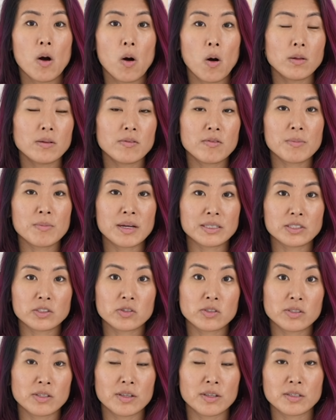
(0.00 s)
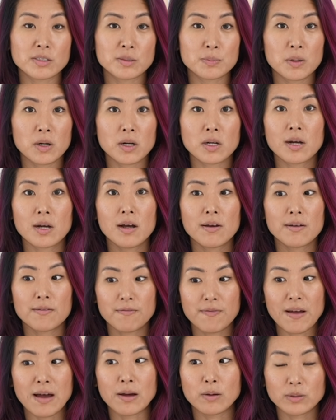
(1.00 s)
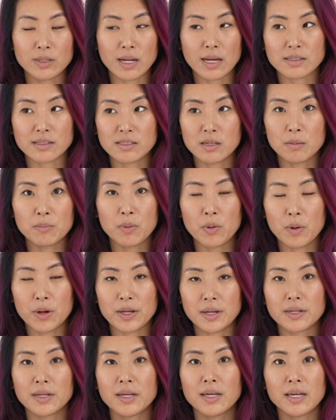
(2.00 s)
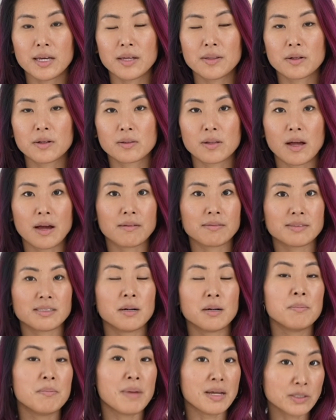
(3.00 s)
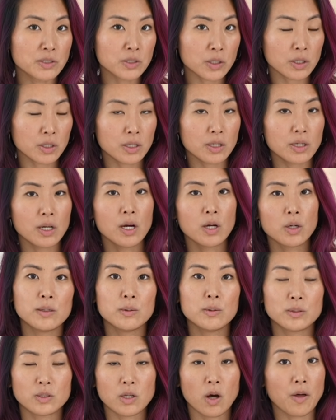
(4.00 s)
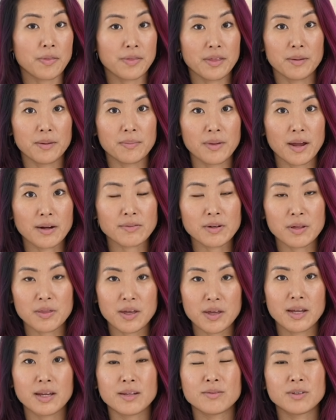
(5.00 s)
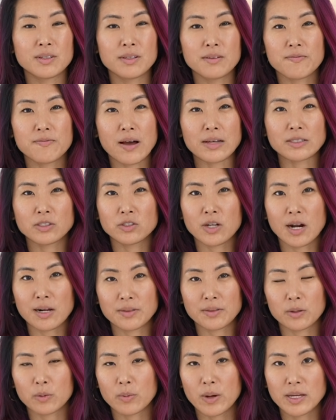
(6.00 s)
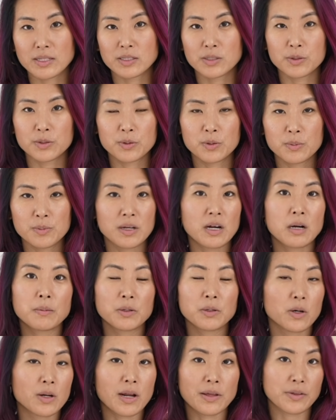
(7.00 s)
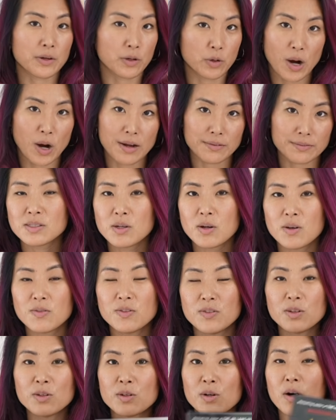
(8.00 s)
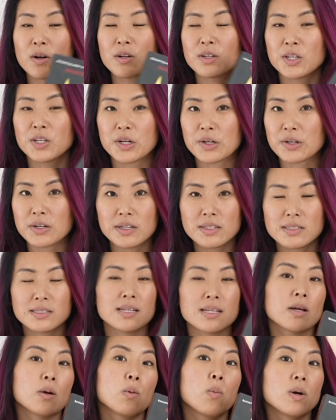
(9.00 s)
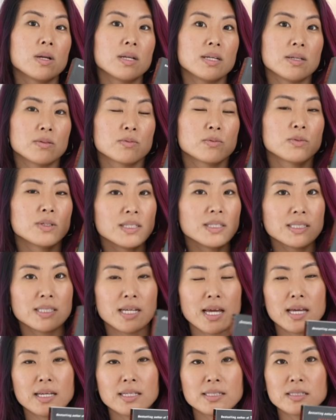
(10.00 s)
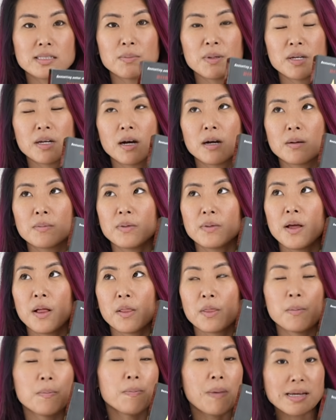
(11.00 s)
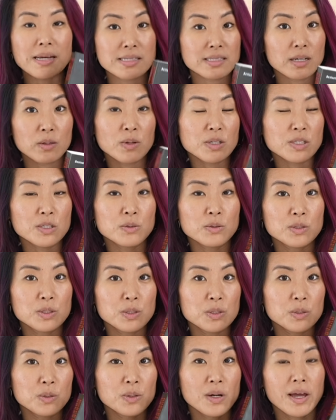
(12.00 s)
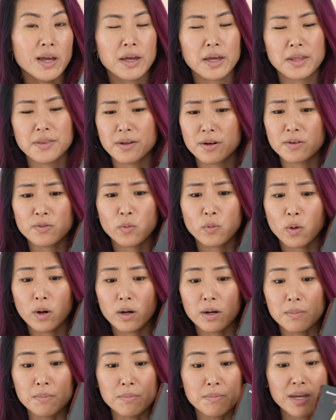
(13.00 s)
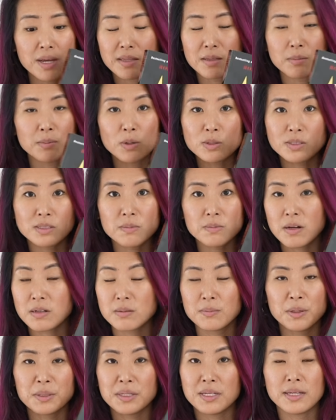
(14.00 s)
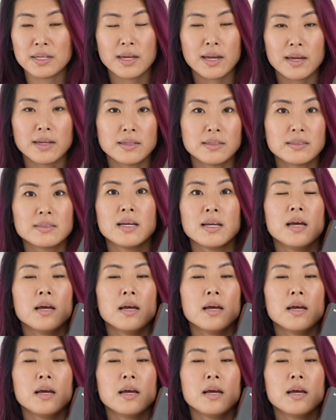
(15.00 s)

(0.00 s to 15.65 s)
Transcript: All of the masters in this book found at some point in their lives a mentor who taught them everything and really fast-tracked their way to become good at their craft. So if you are curious, like, what it really takes to become the best at what you do and therefore make the most amount of money and